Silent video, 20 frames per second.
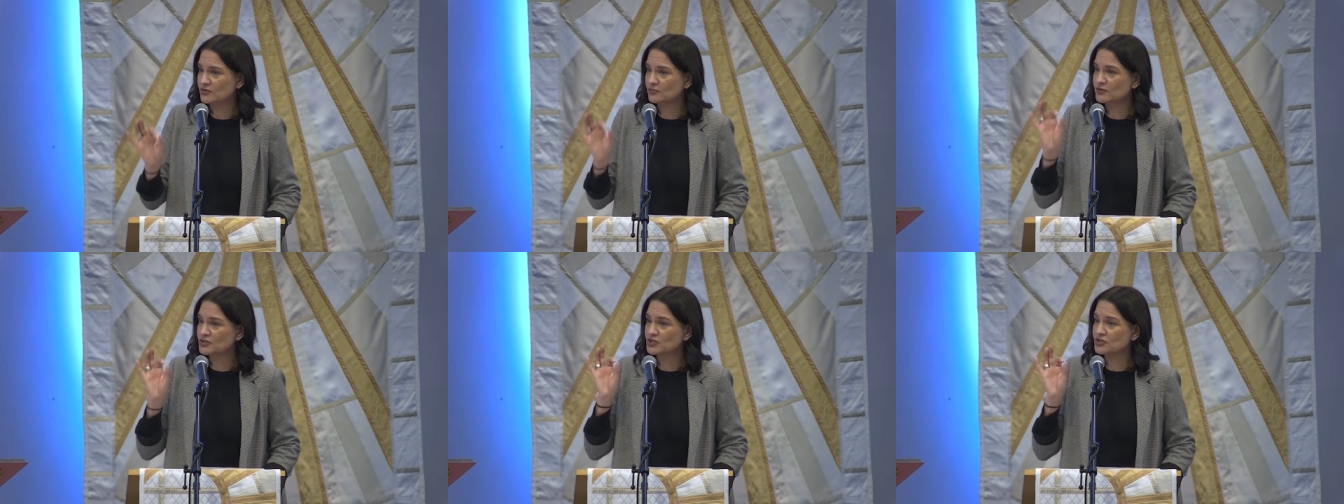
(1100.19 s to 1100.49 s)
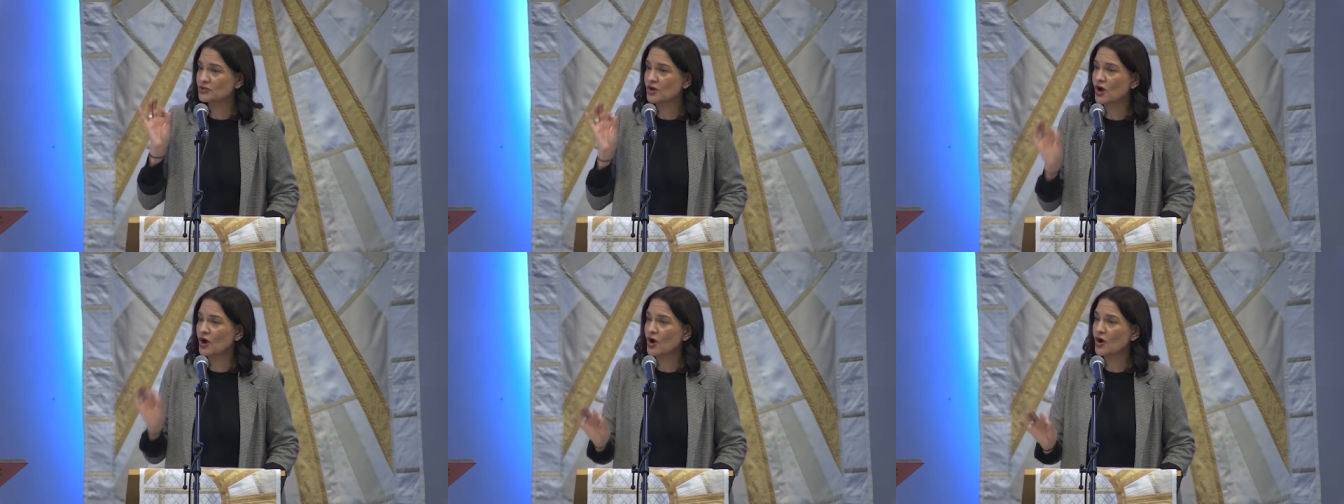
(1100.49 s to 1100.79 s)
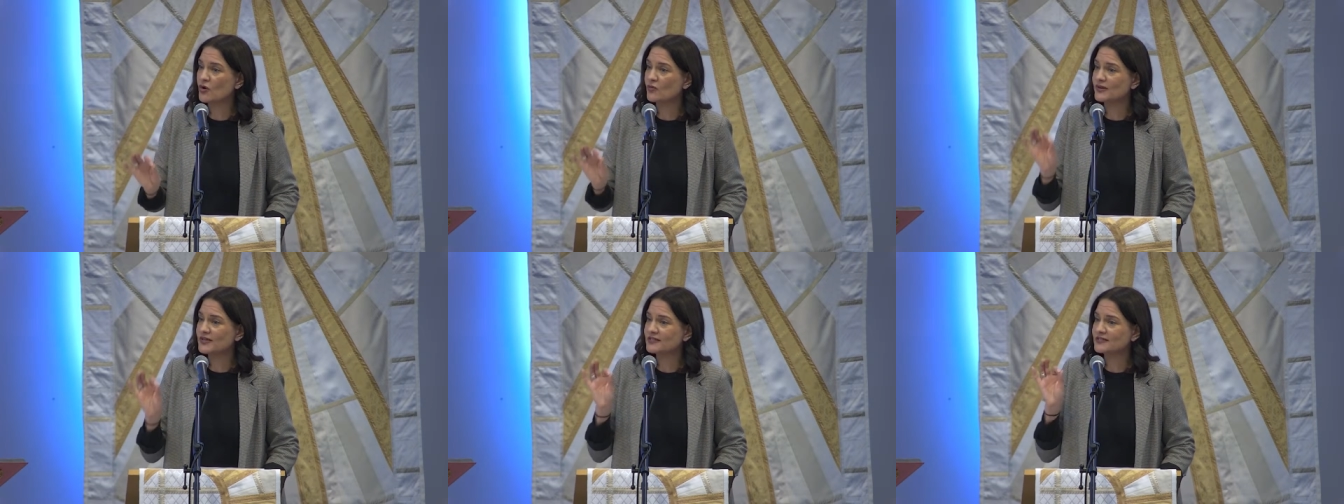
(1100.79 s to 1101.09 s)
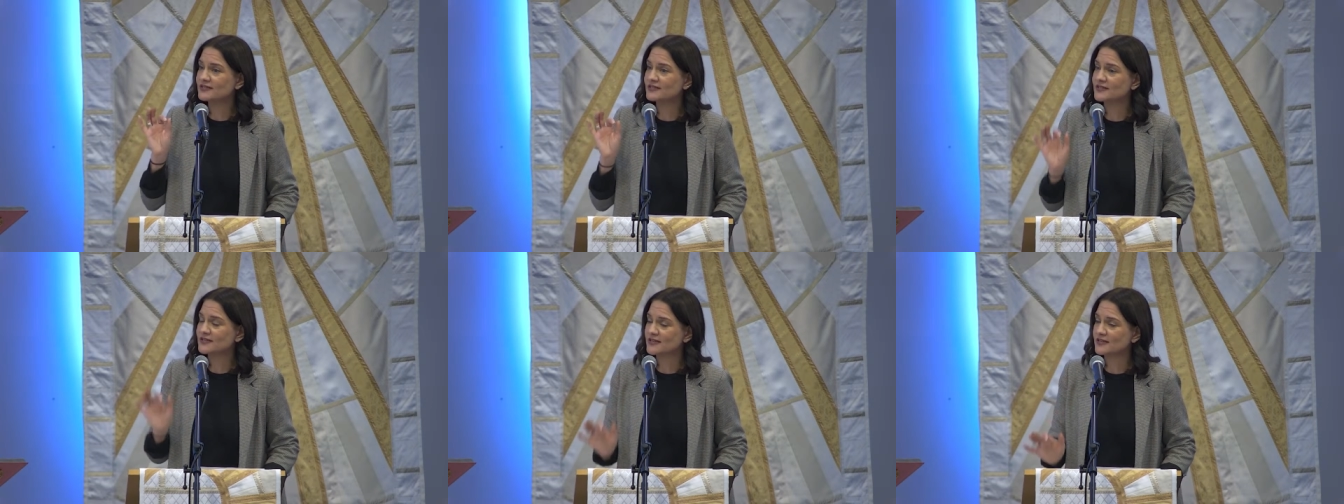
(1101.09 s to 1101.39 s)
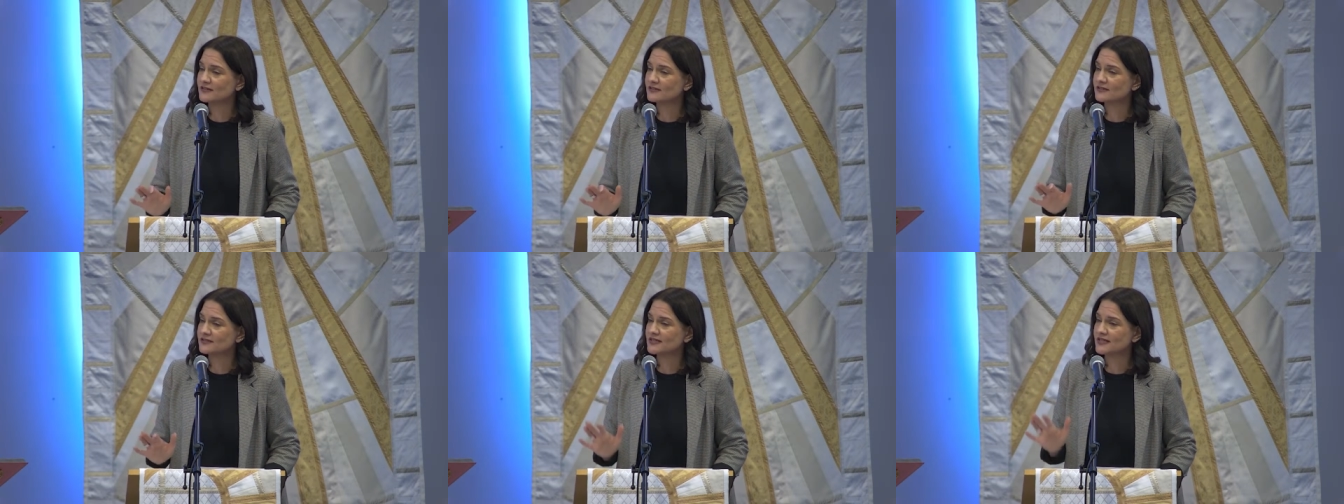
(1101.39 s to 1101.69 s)
which is always
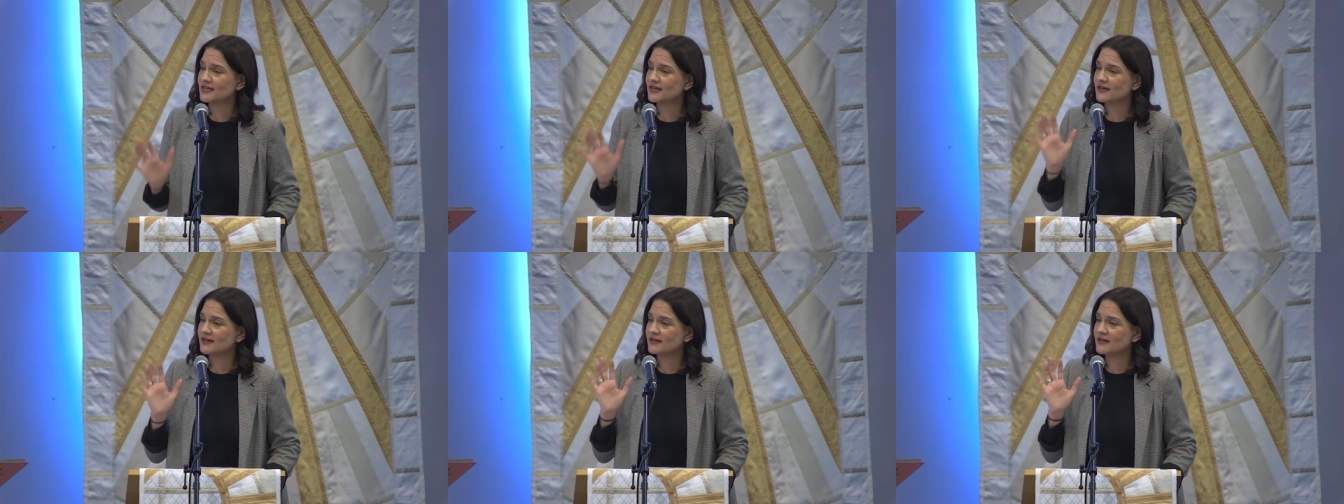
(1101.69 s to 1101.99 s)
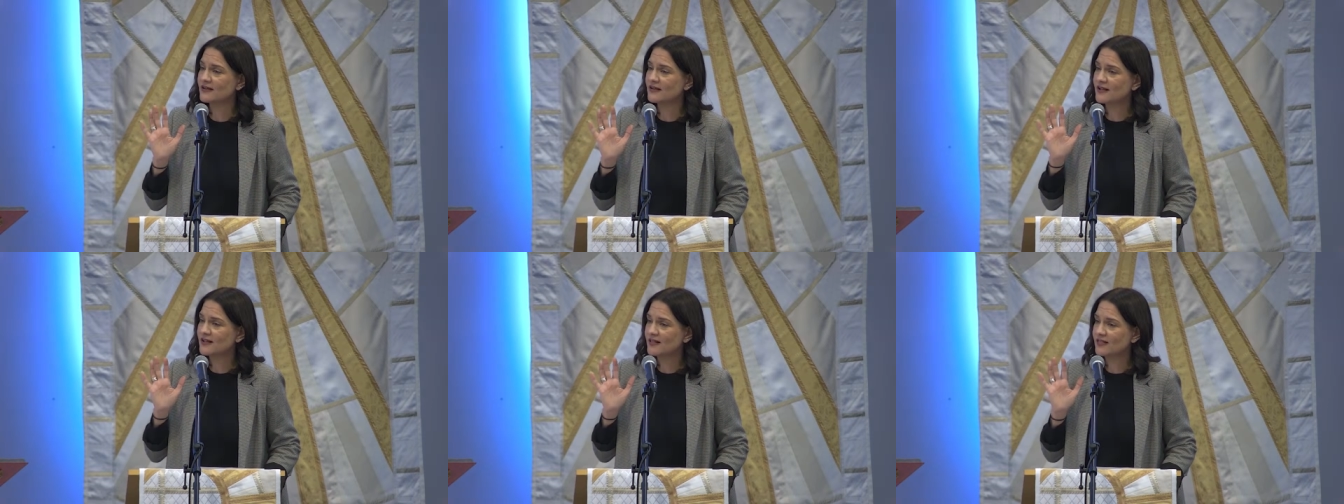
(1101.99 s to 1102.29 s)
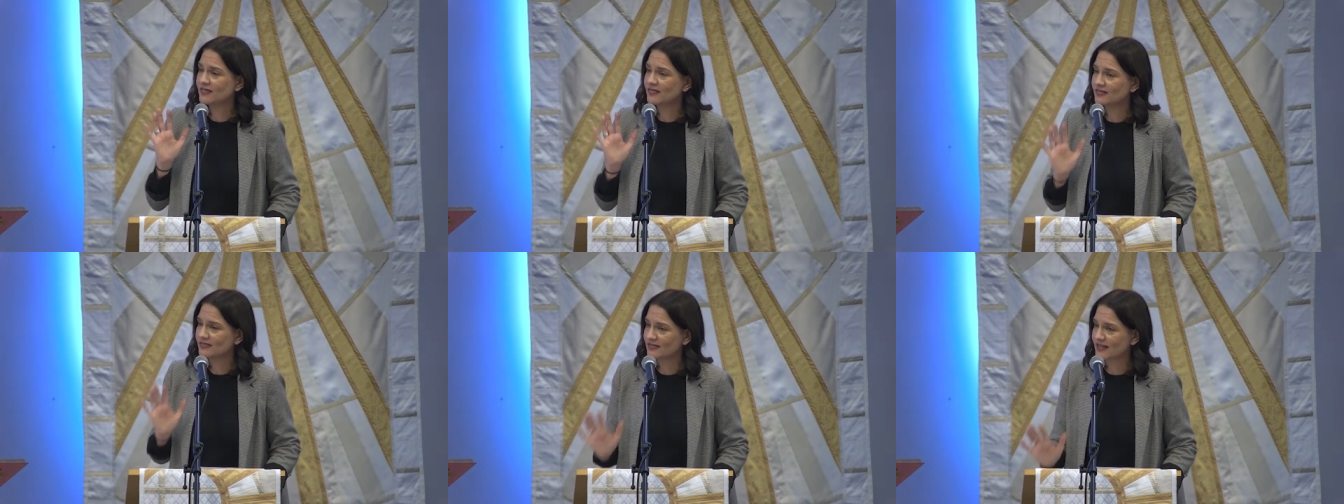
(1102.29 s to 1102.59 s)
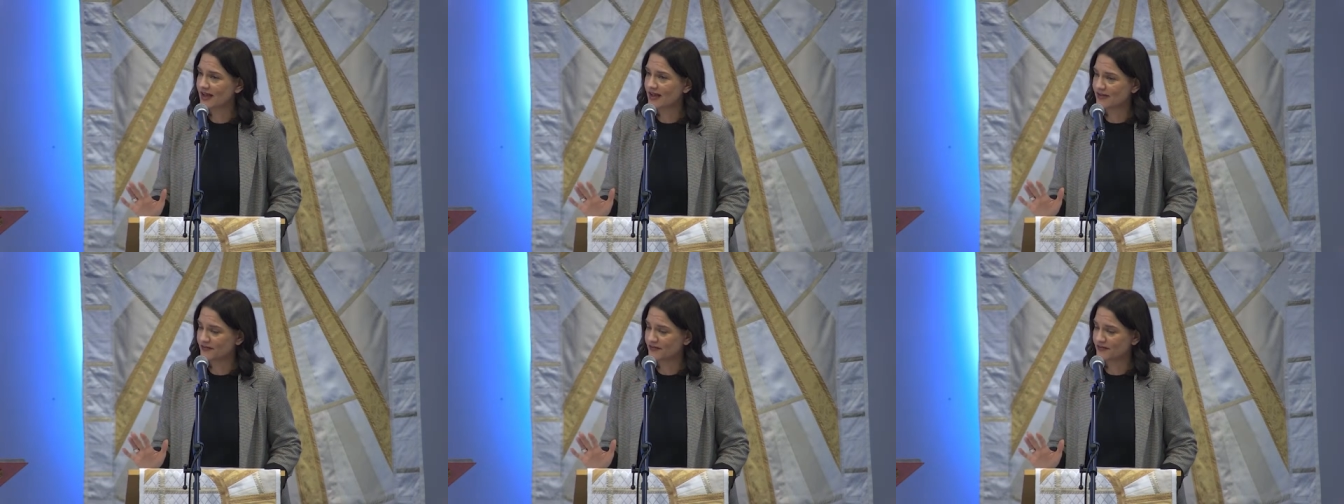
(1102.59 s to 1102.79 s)
yielding life.